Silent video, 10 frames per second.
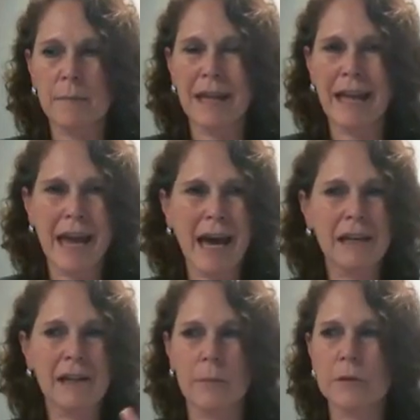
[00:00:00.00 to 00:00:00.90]
but they
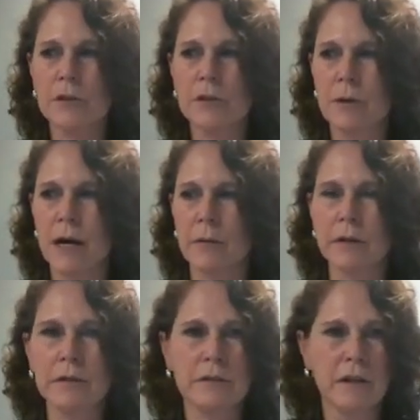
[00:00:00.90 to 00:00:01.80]
added almost 2
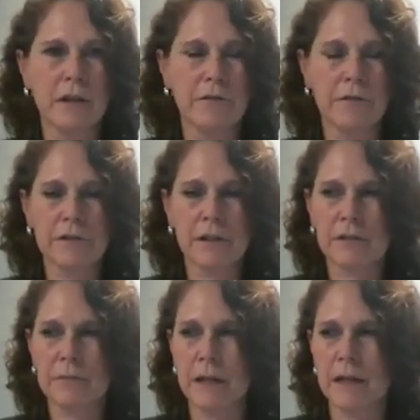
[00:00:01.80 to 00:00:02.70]
hours for
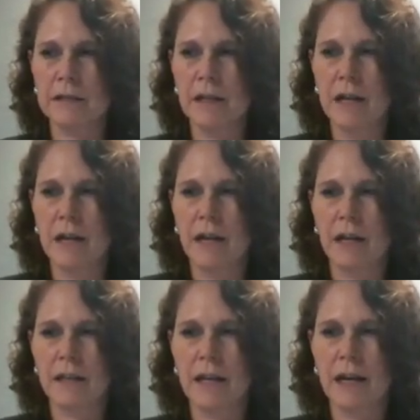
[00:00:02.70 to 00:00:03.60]
6 weeks,
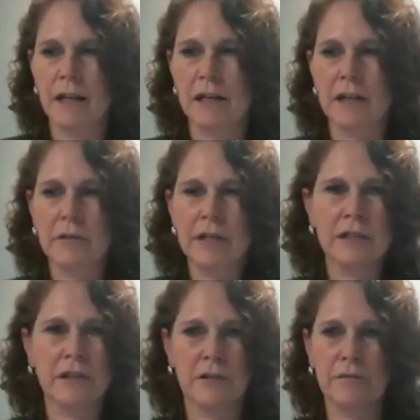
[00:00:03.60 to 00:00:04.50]
and they had an increase
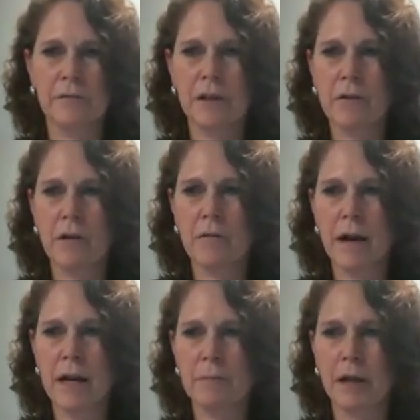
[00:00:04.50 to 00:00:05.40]
in their free throw
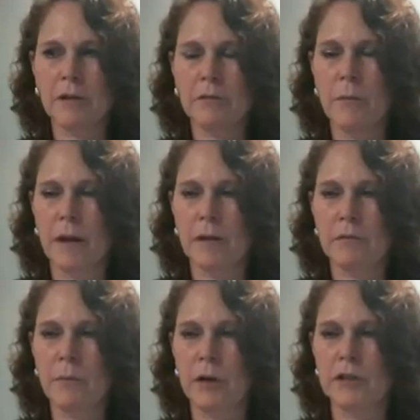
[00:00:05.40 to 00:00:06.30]
rate by
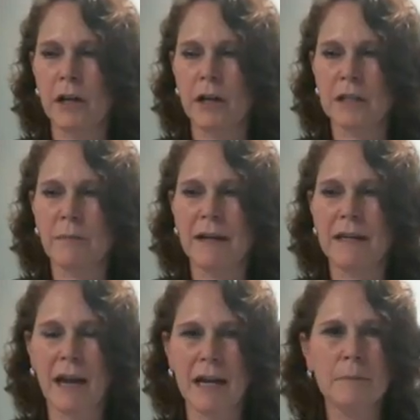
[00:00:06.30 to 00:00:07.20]
3-point shots by
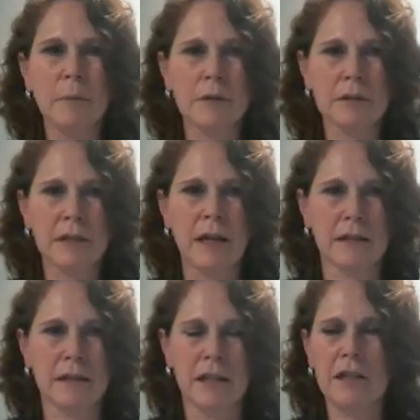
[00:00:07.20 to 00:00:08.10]

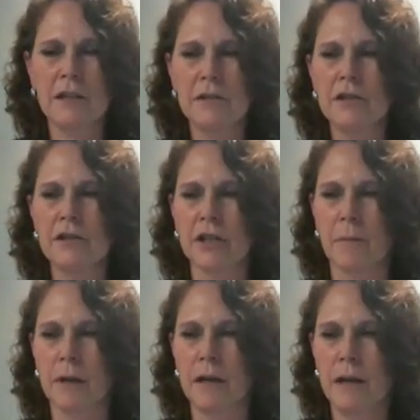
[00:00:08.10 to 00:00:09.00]
9%, a huge
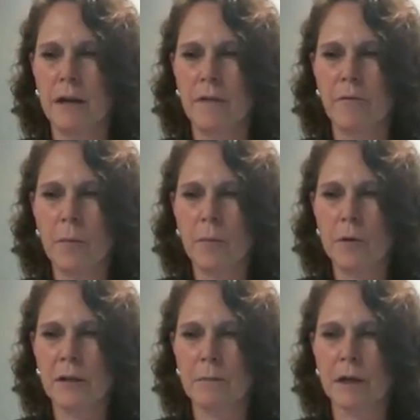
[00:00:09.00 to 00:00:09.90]
jump,
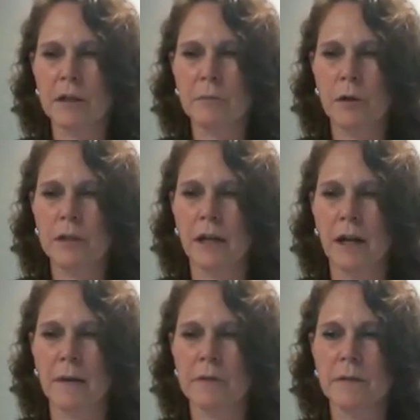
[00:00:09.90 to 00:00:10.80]
4% better sprint
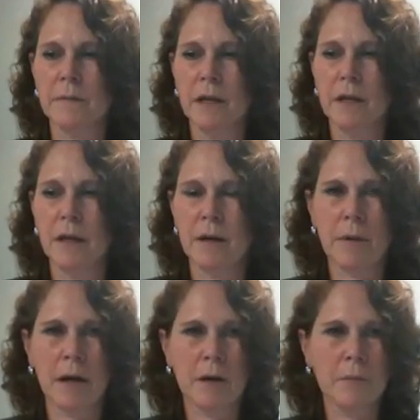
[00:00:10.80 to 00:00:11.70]
times
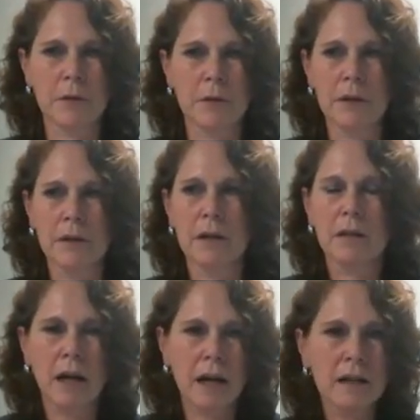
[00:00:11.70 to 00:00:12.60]
and better mood.
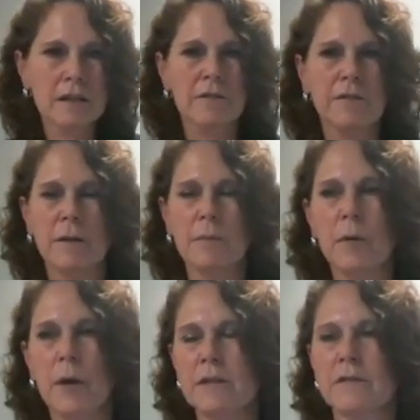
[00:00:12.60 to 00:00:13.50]
Lots of
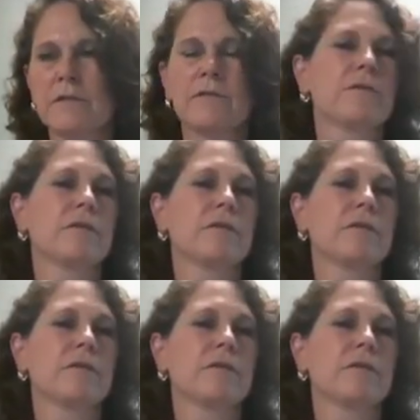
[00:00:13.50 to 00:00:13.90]
impressive